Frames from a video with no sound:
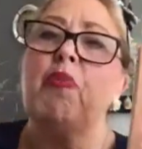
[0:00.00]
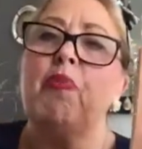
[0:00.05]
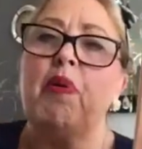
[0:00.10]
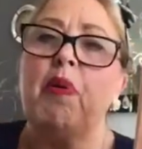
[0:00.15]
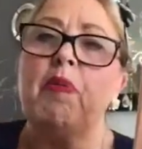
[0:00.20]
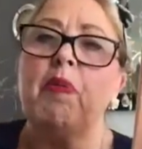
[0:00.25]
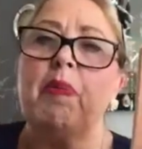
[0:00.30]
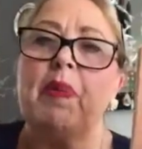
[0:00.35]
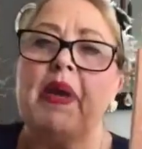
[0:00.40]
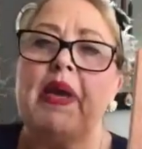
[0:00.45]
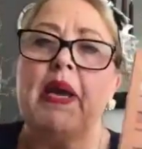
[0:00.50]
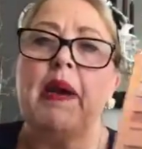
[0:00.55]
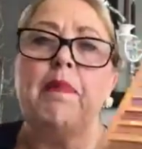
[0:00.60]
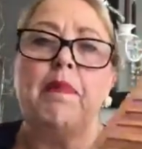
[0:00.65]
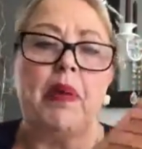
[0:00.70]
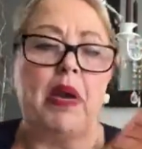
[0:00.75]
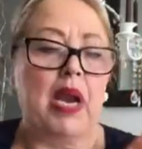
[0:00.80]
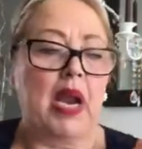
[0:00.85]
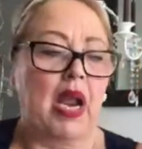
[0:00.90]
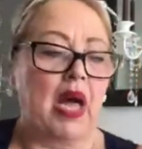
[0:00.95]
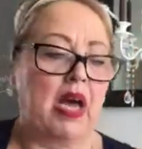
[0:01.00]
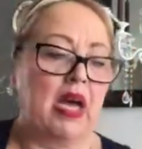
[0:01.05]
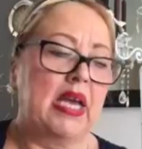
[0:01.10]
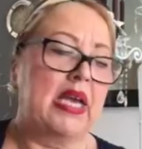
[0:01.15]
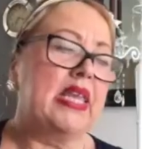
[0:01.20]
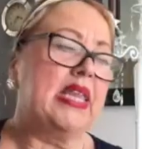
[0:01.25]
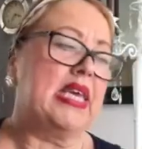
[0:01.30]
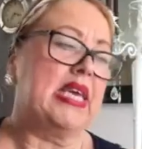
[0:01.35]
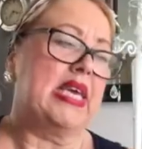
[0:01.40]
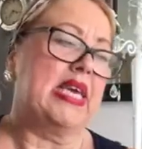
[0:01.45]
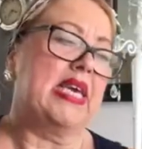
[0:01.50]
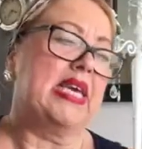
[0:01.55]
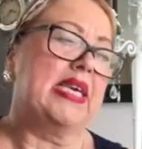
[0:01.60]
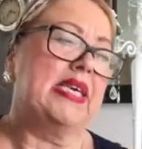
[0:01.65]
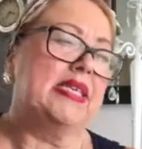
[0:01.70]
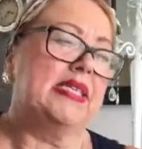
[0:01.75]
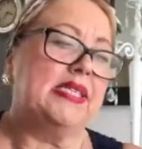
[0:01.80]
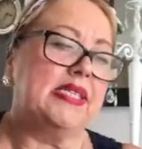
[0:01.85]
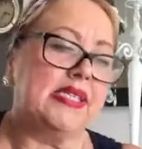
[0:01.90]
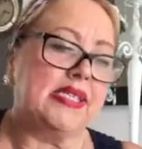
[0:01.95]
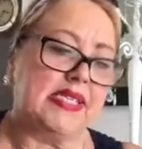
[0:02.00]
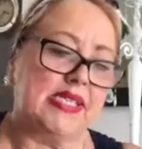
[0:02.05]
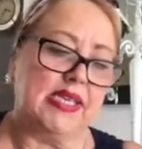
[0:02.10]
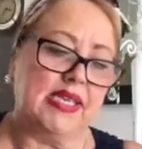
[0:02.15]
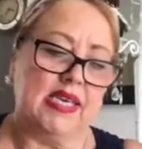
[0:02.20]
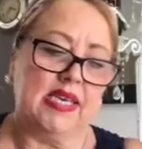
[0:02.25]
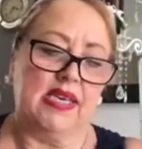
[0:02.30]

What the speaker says: probably apply these